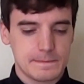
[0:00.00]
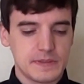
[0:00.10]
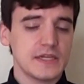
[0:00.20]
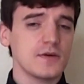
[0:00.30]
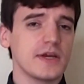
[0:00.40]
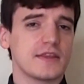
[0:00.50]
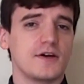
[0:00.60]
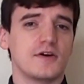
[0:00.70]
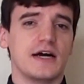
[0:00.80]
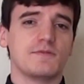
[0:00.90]
But anyway,
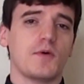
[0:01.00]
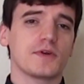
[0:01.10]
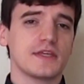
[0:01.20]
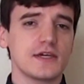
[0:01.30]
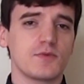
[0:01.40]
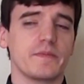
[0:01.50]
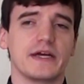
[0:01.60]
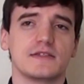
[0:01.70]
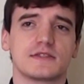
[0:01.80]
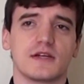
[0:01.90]
though, what we're thinking we
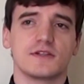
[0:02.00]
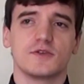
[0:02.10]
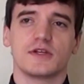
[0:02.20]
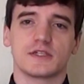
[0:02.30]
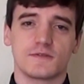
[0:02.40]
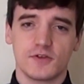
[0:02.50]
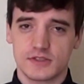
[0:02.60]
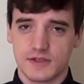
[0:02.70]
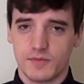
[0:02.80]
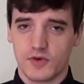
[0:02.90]
might start doing is
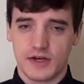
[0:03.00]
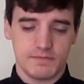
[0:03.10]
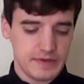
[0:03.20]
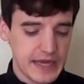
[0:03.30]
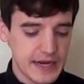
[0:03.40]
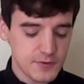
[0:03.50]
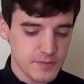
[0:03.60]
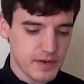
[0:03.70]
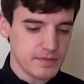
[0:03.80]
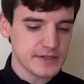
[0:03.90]
focusing more on Banana
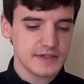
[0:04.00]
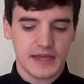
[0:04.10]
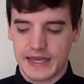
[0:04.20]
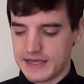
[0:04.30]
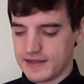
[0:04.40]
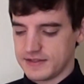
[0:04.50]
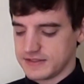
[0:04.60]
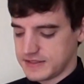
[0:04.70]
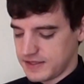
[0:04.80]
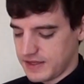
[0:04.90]
Republic,
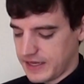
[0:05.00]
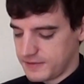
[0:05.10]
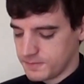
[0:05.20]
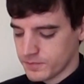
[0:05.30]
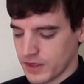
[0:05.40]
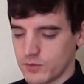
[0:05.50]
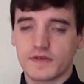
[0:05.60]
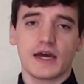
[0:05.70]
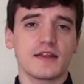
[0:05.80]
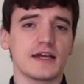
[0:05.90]
and we've
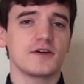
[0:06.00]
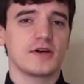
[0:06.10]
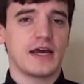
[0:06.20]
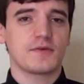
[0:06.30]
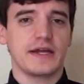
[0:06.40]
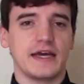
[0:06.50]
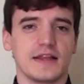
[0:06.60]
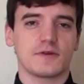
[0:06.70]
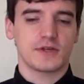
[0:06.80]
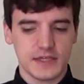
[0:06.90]
got a lot going on right now.
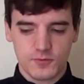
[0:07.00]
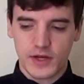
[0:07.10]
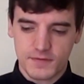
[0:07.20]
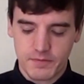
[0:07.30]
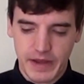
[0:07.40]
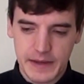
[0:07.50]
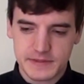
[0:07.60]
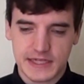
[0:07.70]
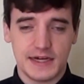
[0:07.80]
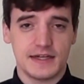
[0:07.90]
We're getting ready for
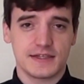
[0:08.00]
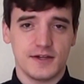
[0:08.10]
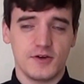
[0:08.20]
BabsCon.